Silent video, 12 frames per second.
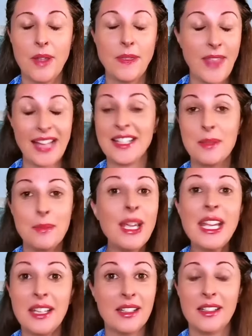that's
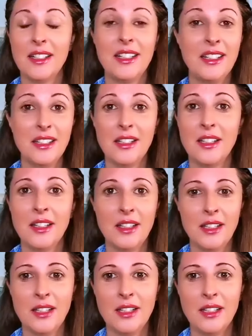me.
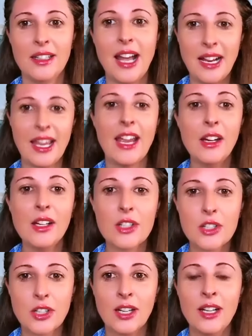That
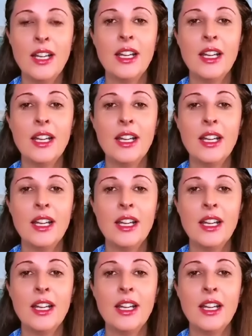character